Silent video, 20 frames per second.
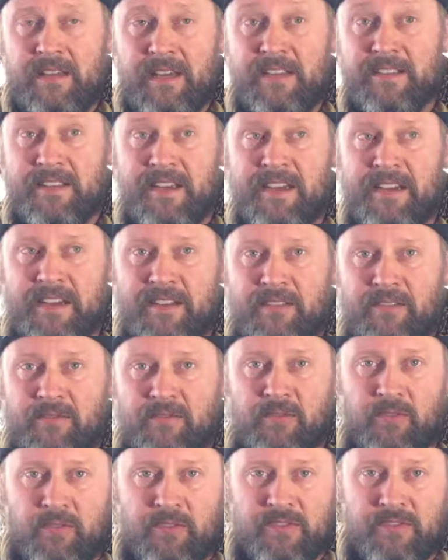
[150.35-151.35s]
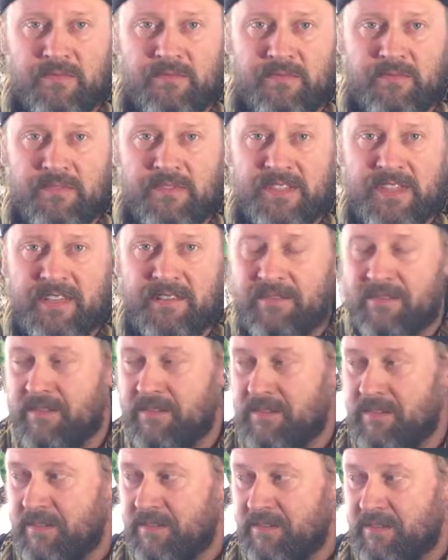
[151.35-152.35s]
excited, of course, seeing
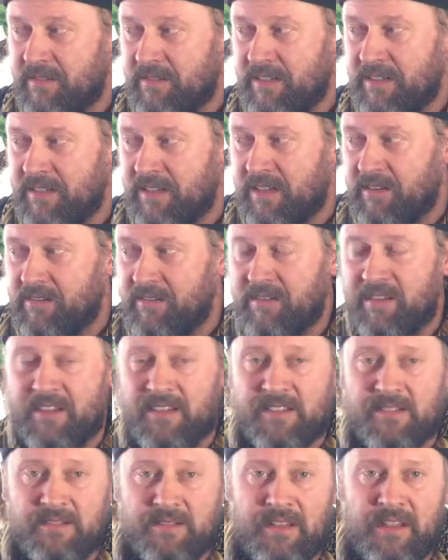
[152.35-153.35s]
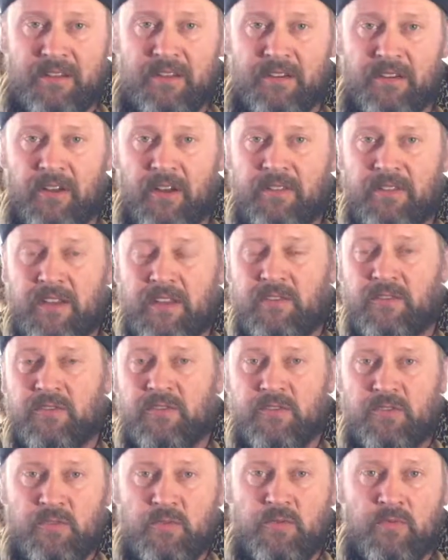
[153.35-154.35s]
these kind of things that are not in a
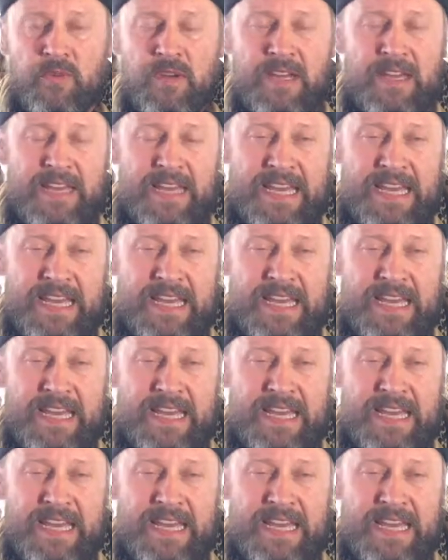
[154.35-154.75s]
zoo,